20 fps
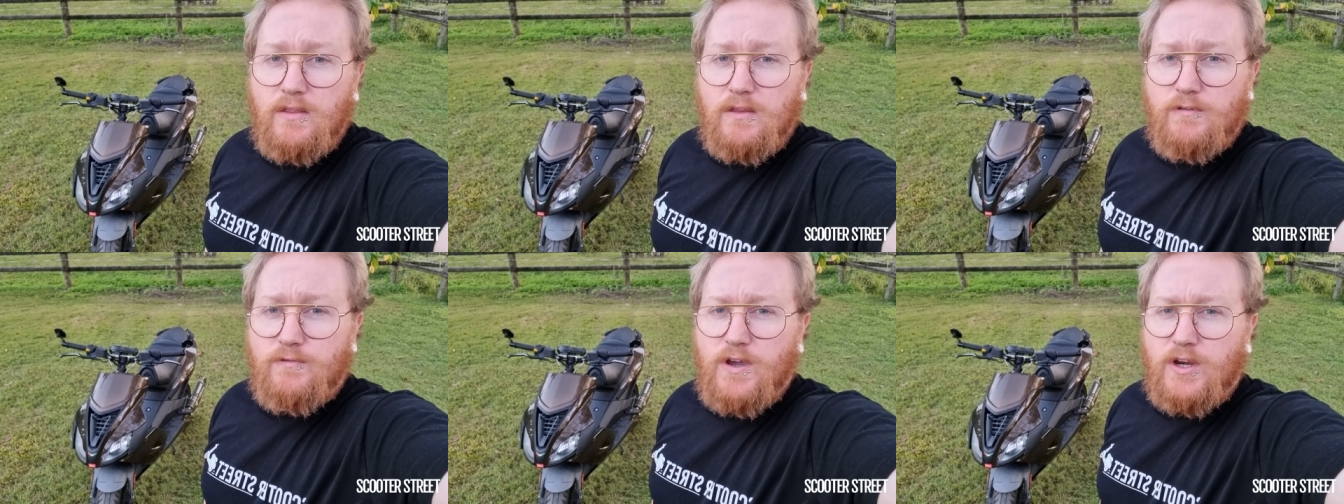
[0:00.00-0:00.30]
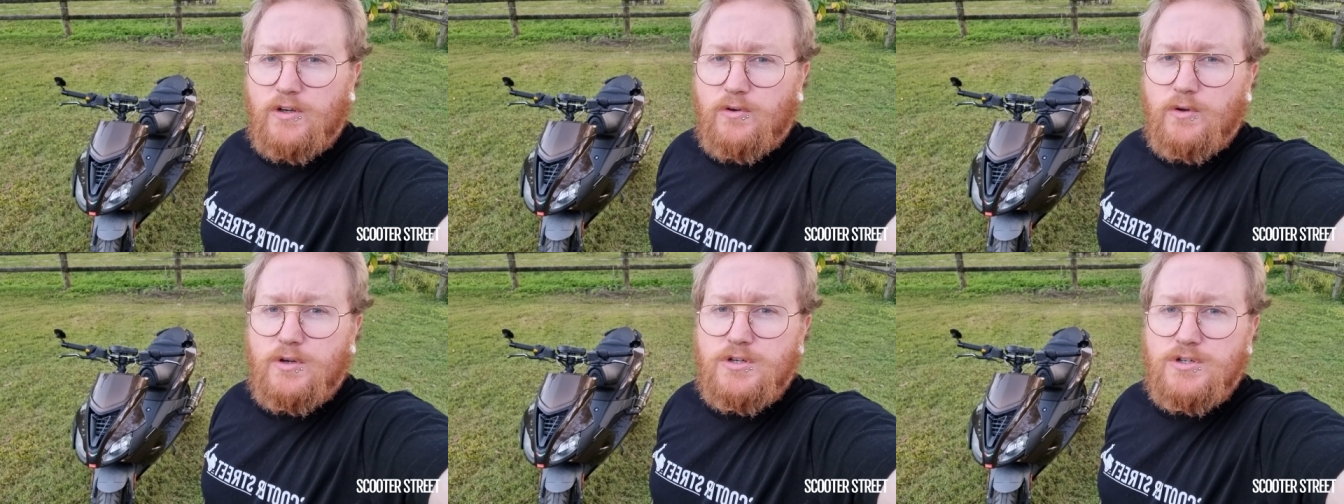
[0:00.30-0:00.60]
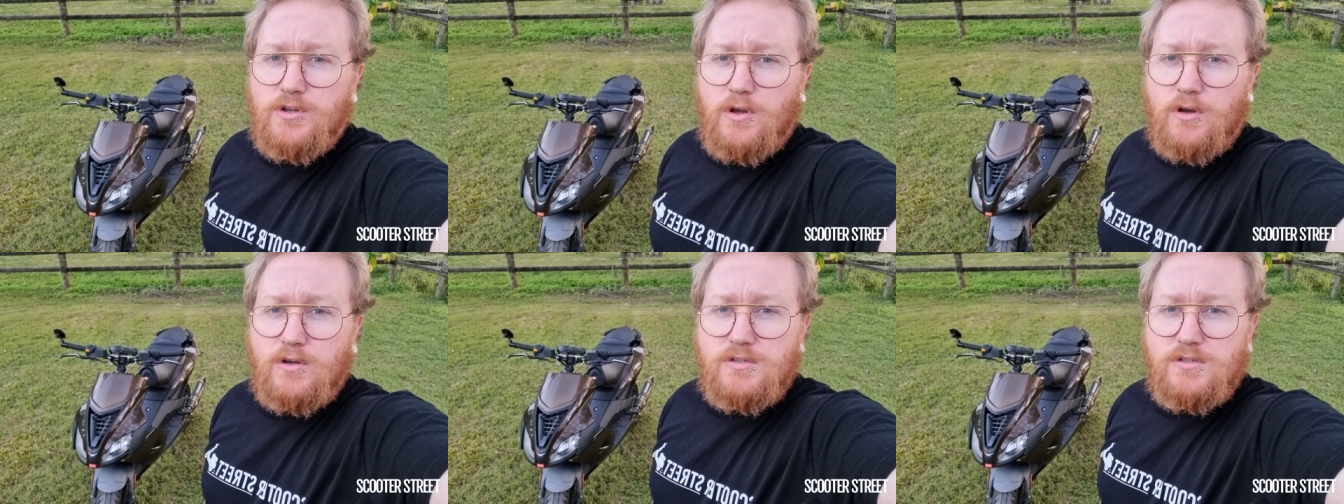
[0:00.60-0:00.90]
The factory
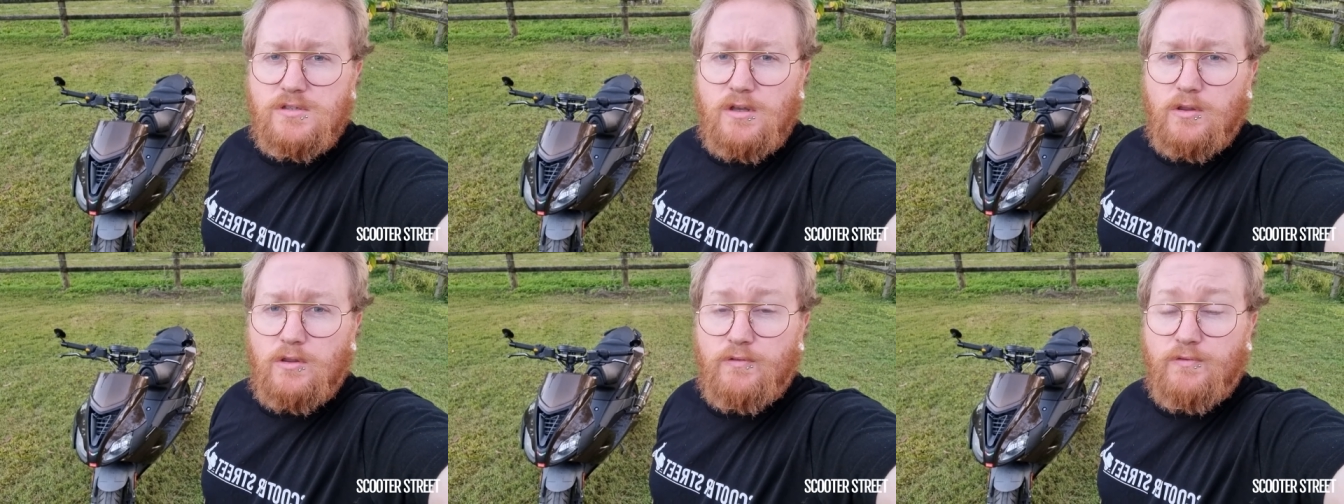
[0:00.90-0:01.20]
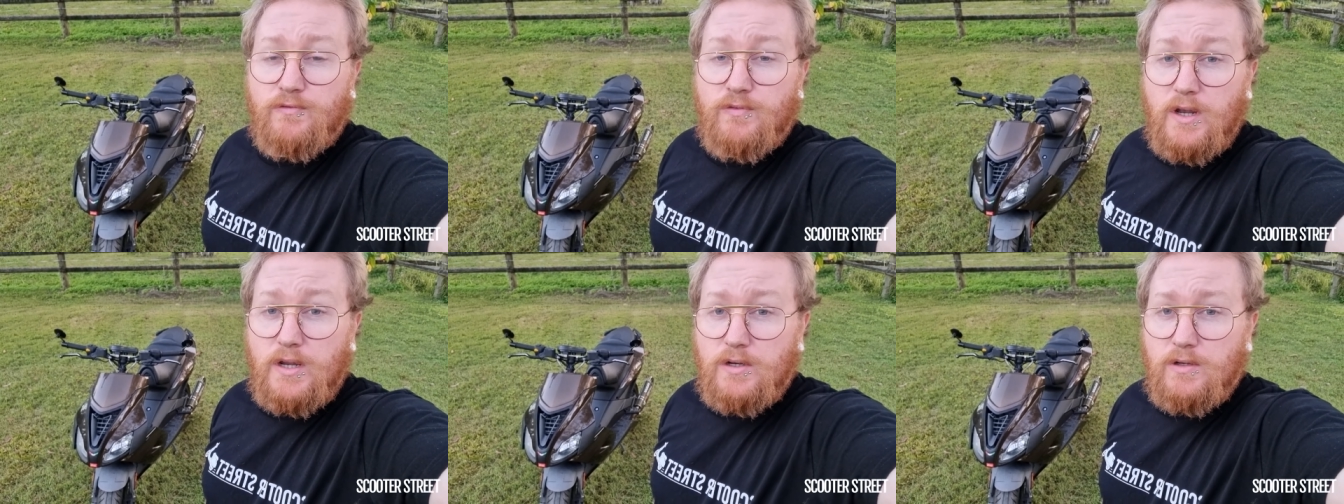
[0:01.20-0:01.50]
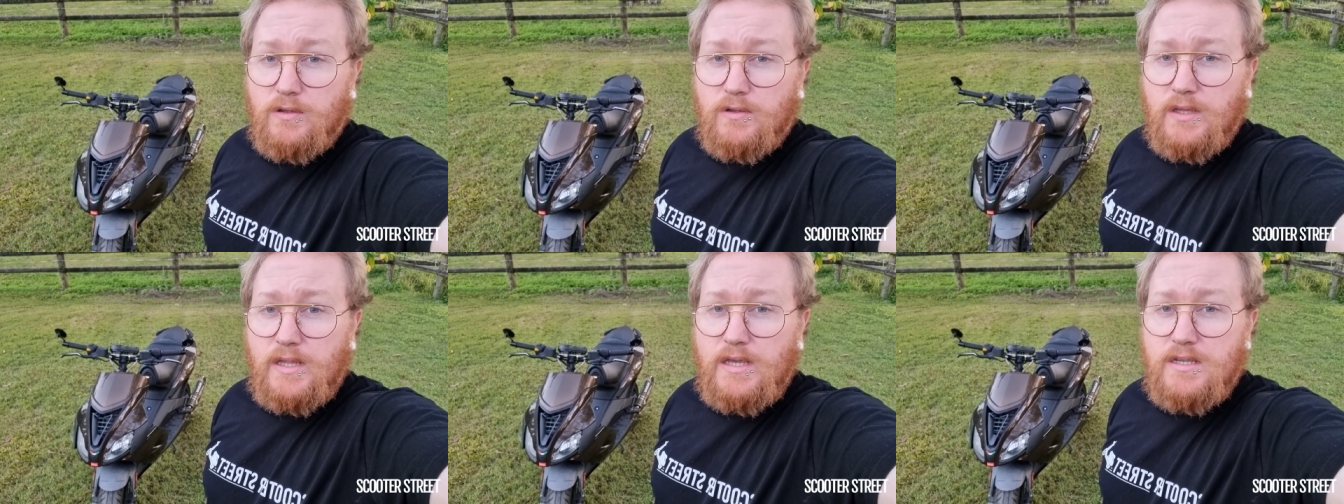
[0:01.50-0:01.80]
shocks on the
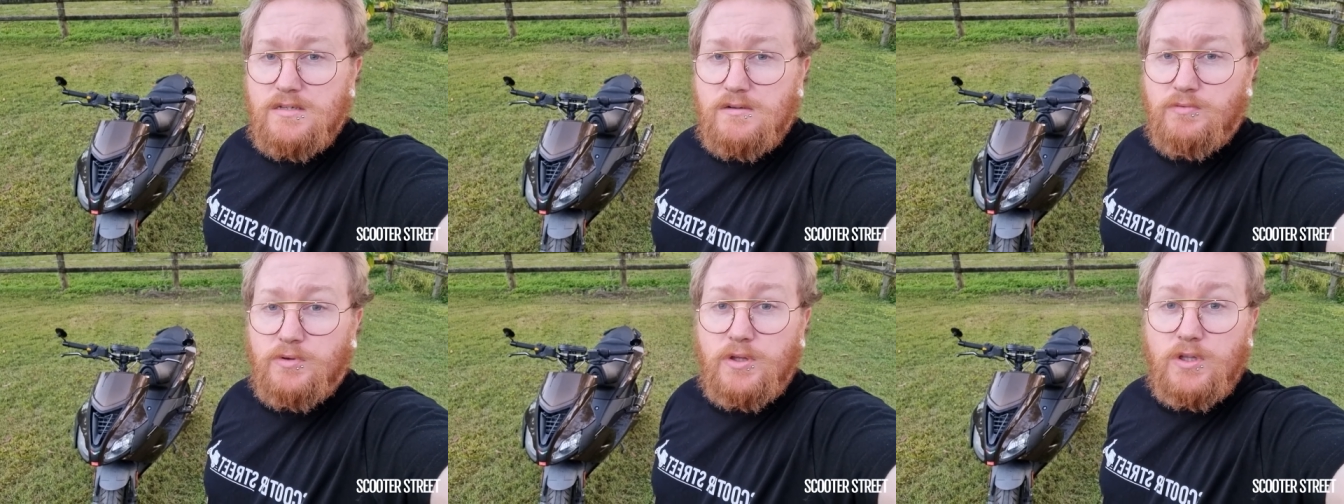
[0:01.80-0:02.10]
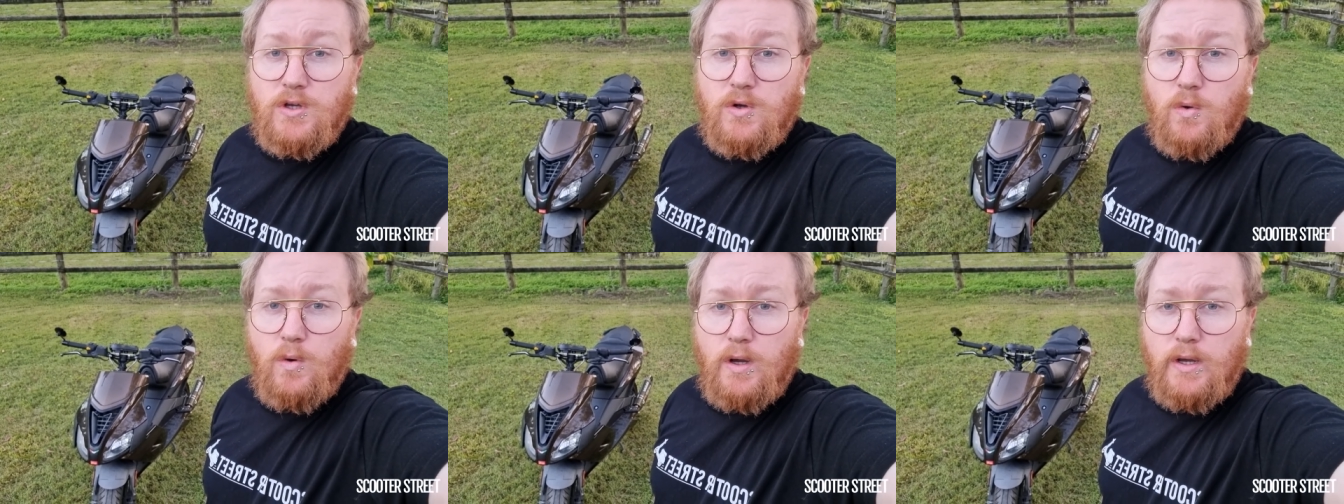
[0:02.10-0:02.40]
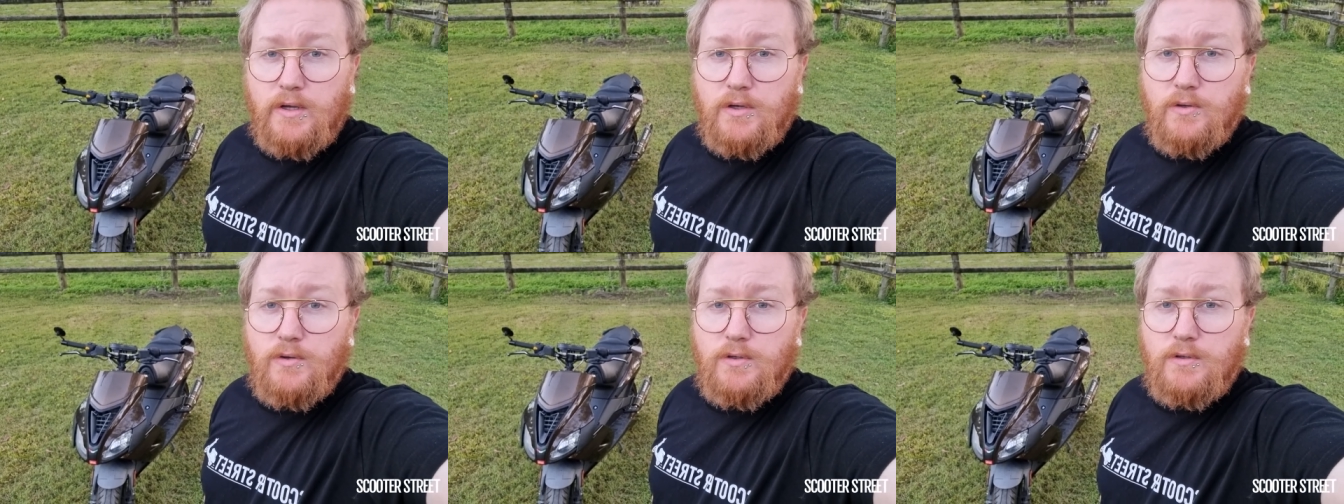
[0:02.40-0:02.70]
front on these are really
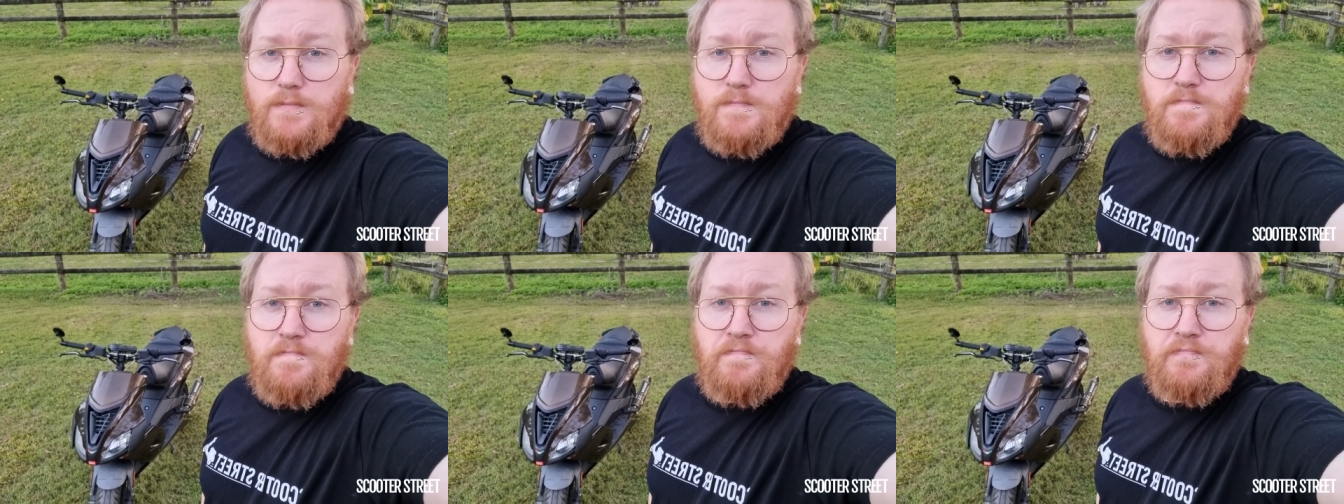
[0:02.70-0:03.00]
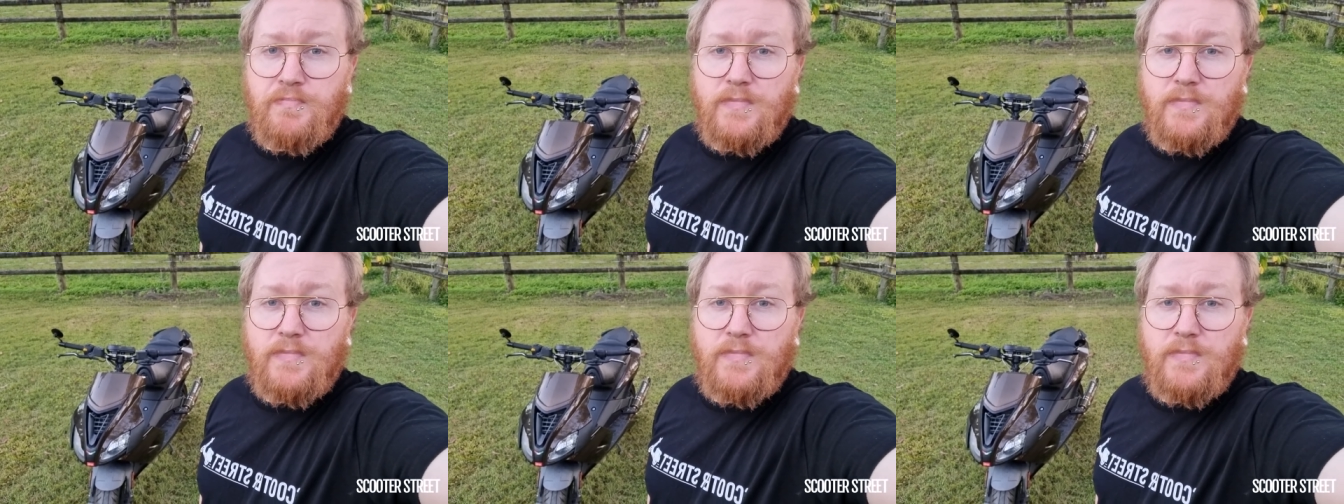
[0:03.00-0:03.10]
quite good.